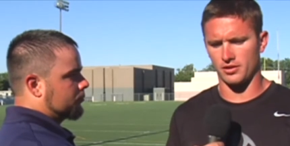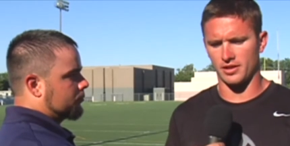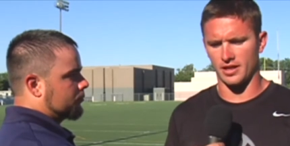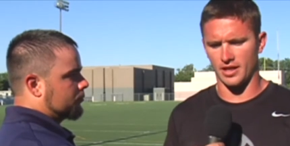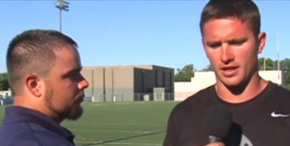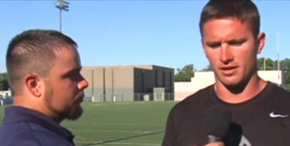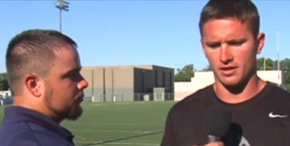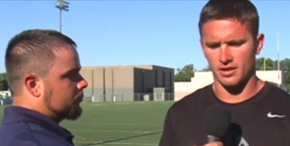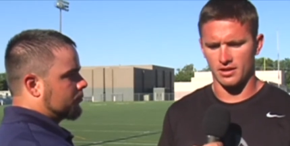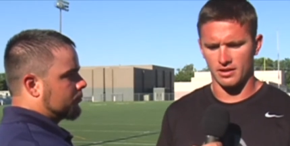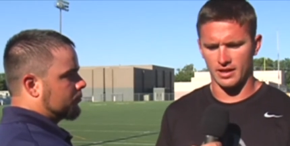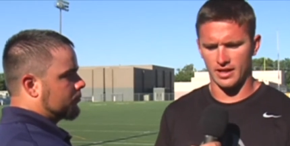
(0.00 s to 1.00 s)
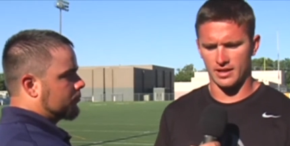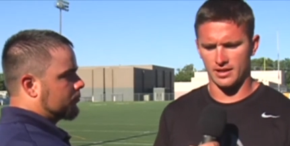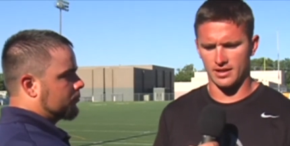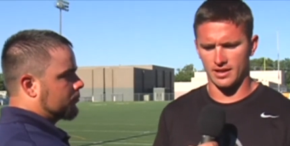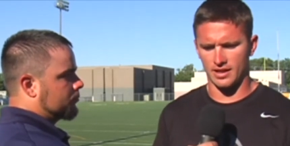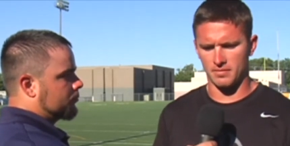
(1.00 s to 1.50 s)
Speaker 1: today,
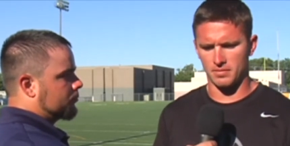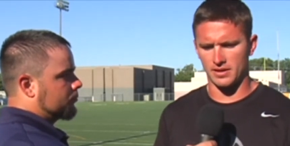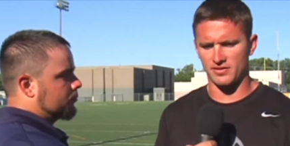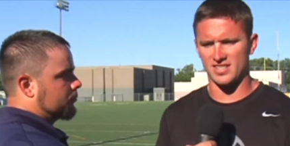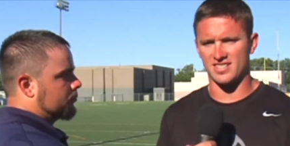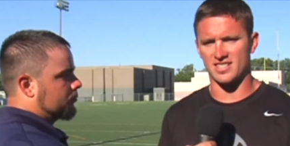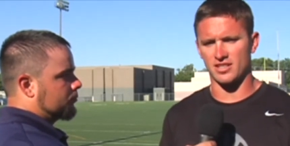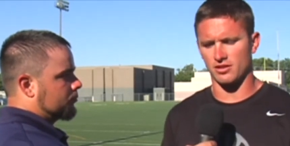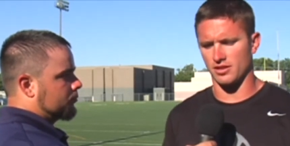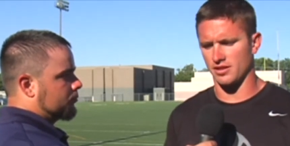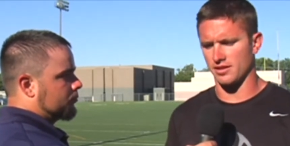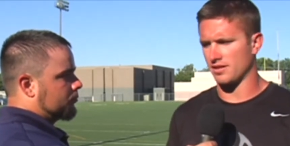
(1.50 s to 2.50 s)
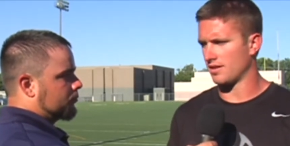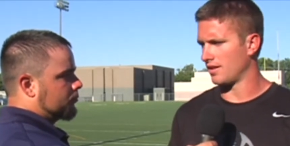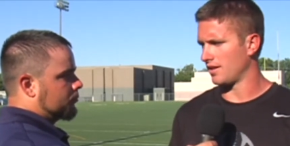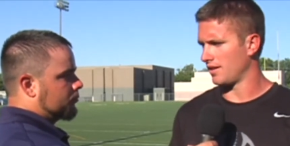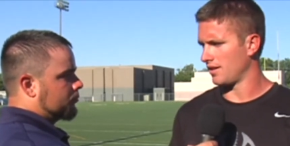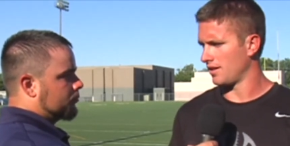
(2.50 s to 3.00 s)
and uh, I believe it's Dylan
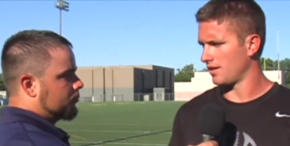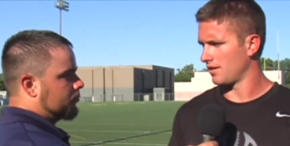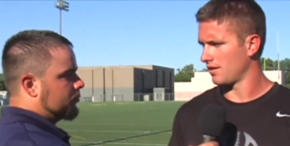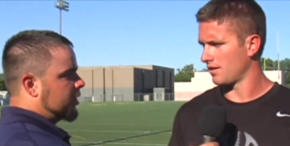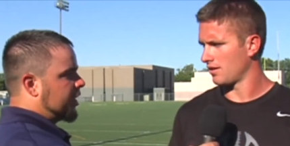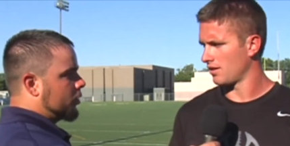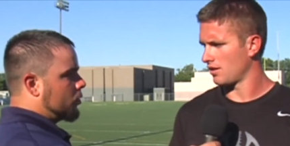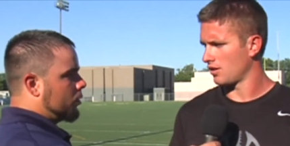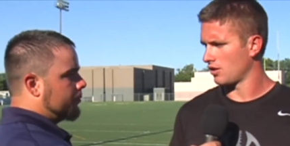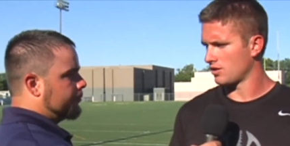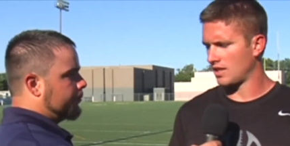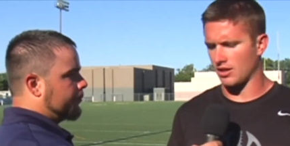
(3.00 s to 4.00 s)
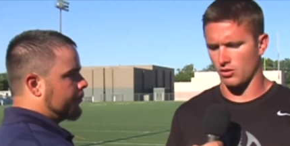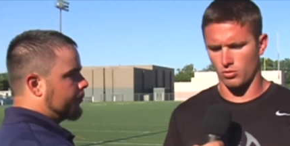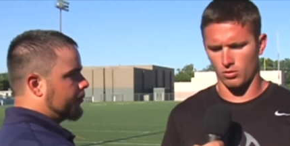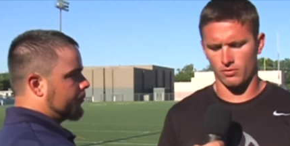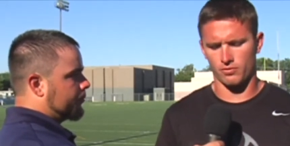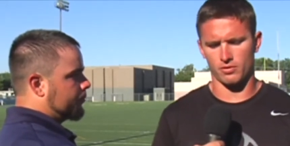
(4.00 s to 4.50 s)
uh,
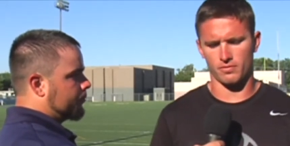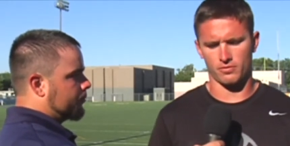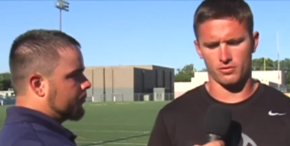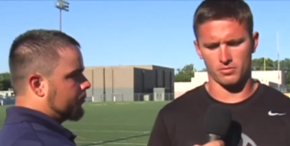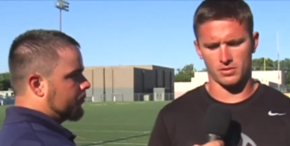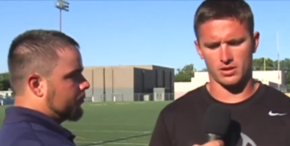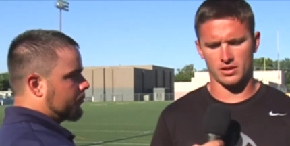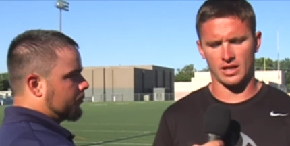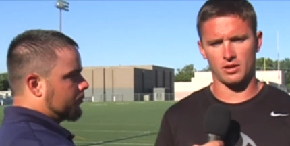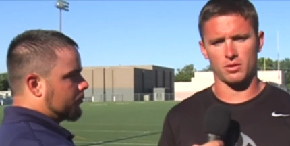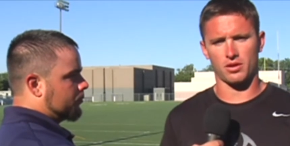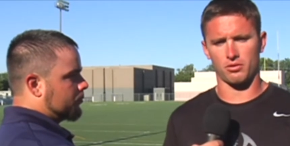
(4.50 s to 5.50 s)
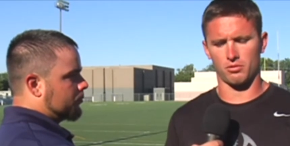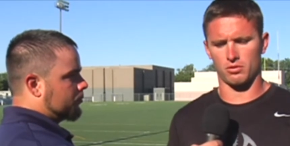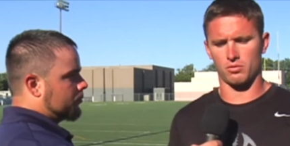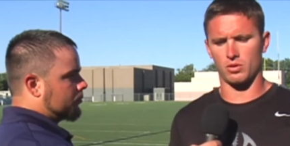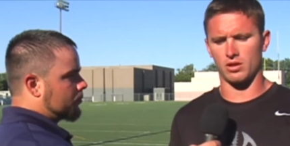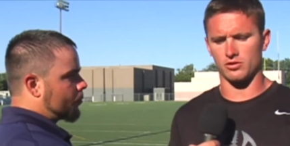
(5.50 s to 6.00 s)
Tenacor from from Kennewick threw
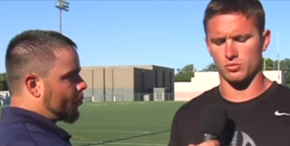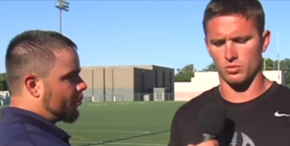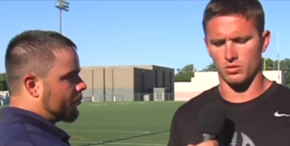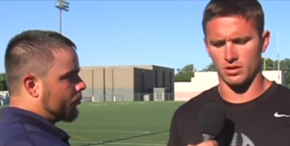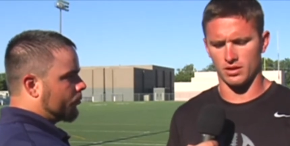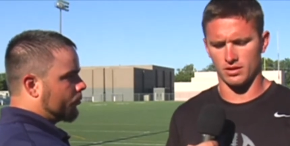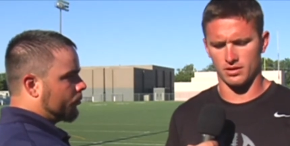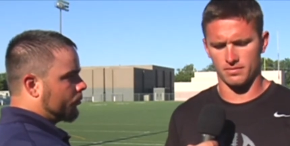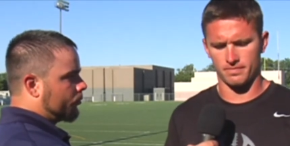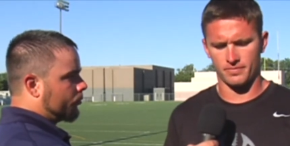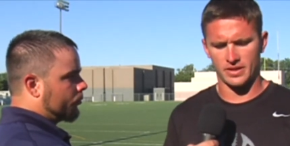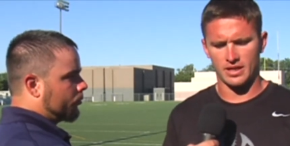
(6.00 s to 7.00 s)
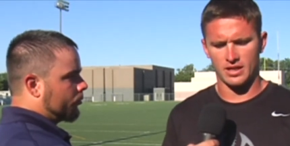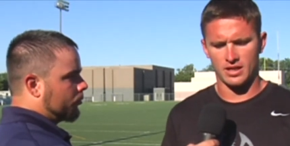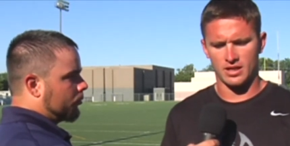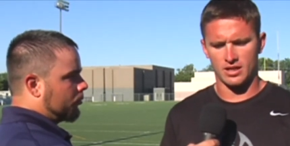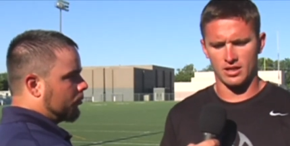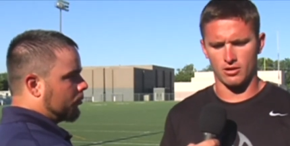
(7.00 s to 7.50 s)
it well as um,
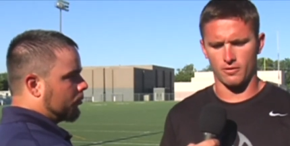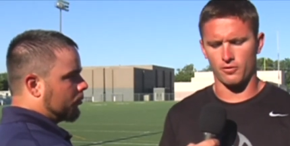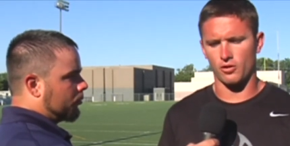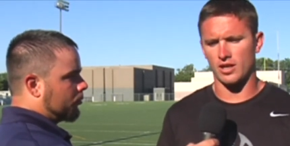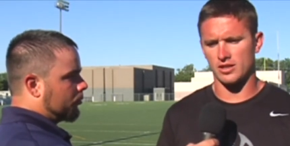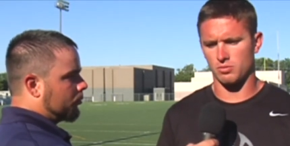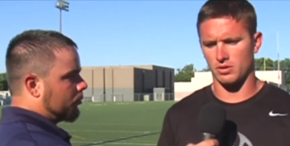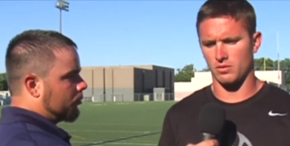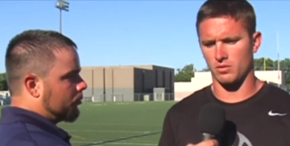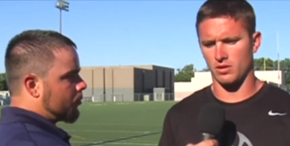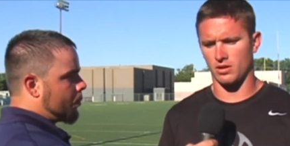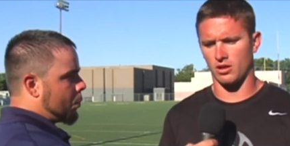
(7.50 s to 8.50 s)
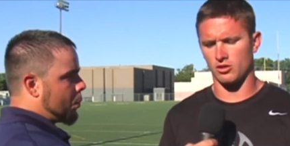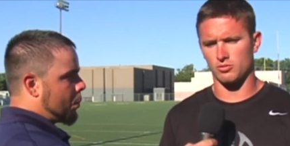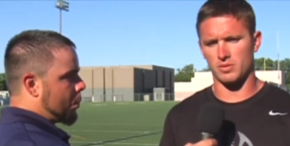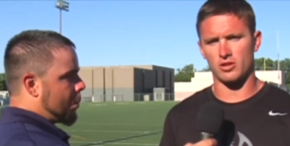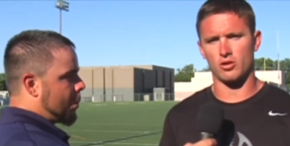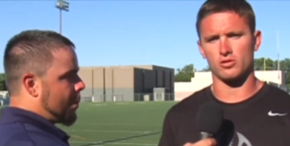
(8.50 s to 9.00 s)
you know, for us, we Alonzo
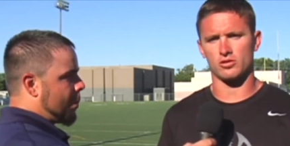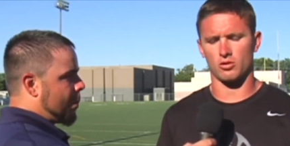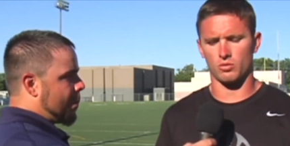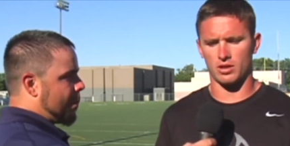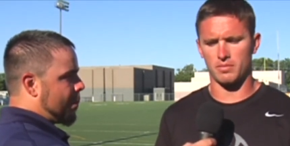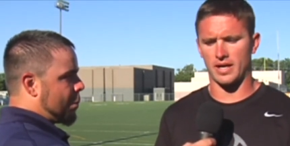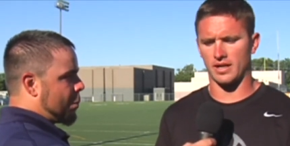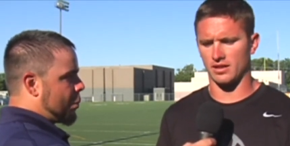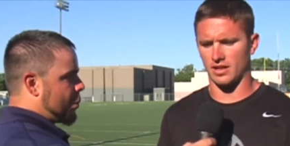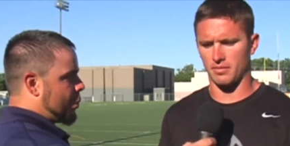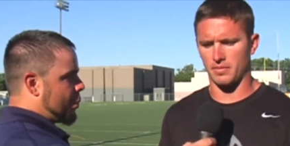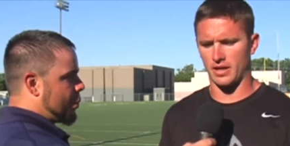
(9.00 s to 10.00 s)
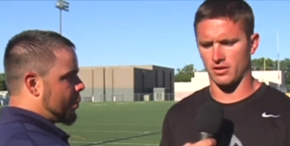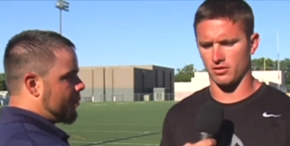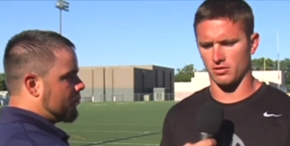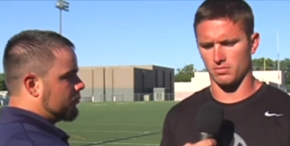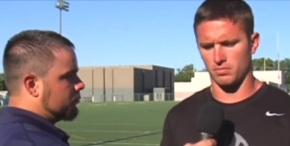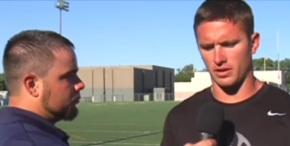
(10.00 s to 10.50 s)
Mendoza, our running back and
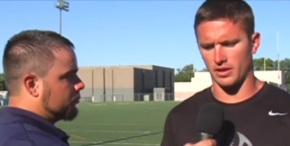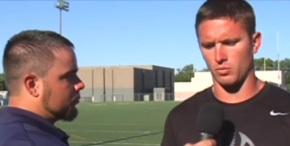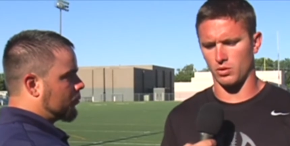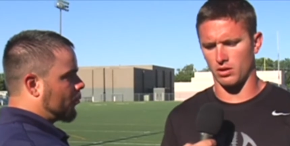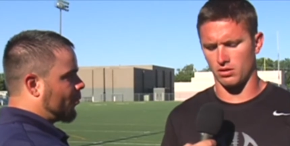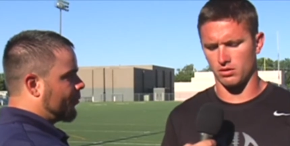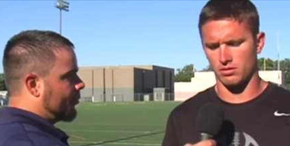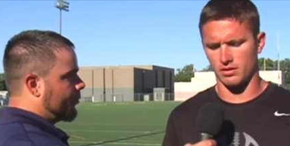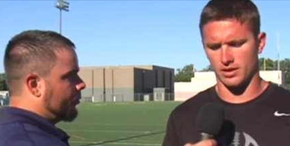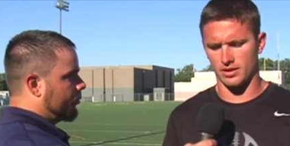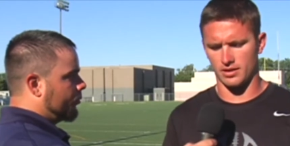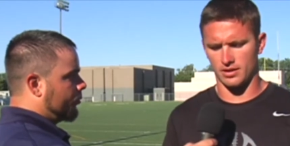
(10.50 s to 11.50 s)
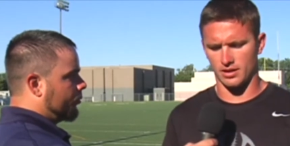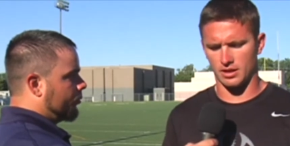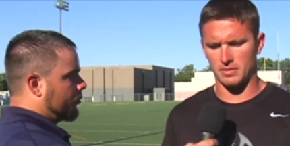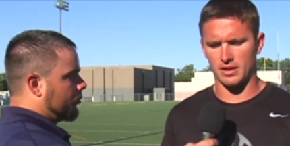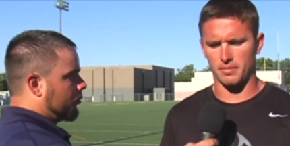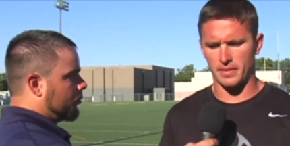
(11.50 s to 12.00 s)
linebacker, played well, and
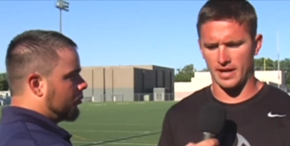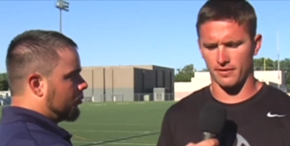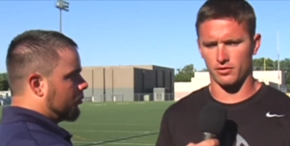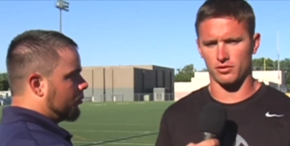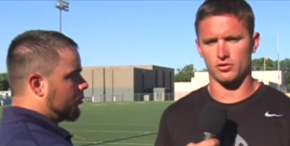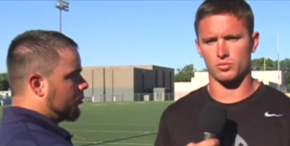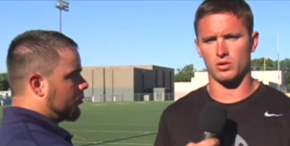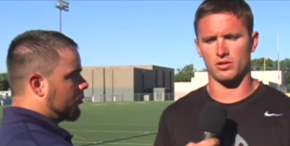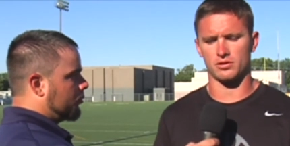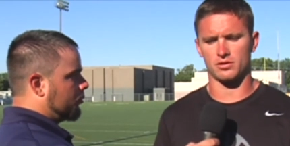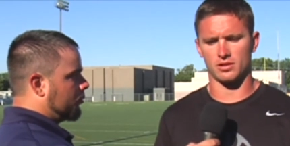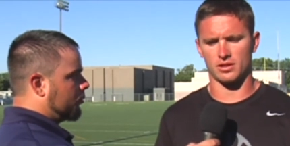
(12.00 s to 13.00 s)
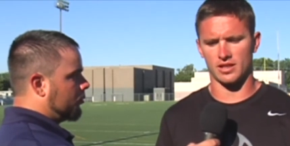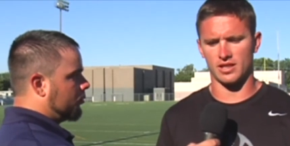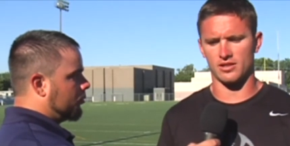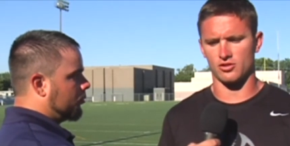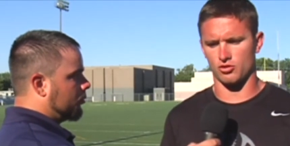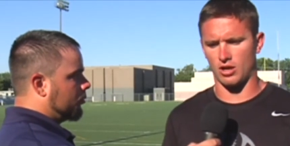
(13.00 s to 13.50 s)
coming out of the backfield as well as
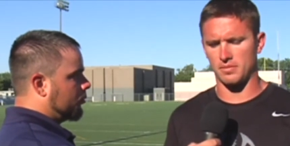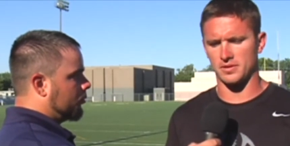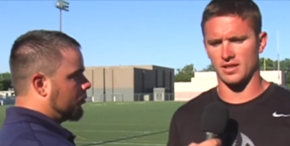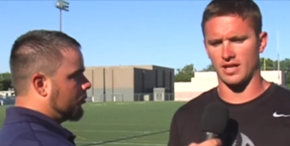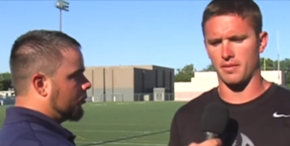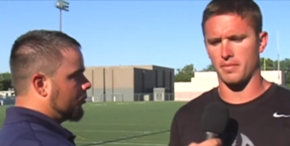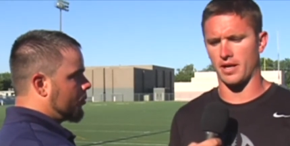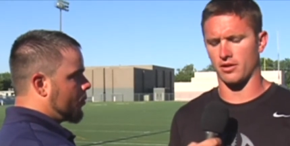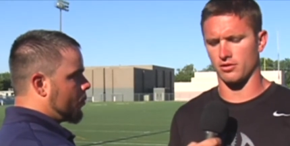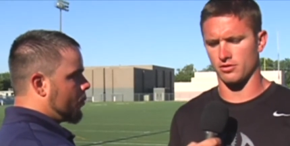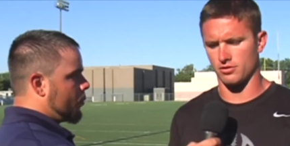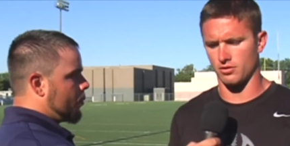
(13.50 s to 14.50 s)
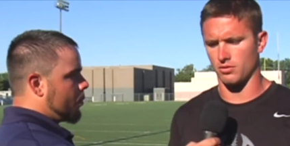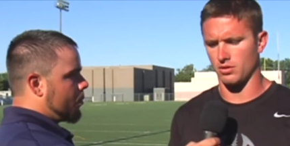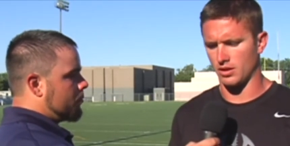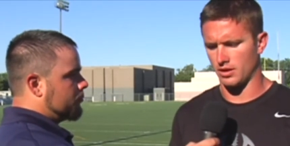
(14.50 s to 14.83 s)
getting his drops at linebacker. So,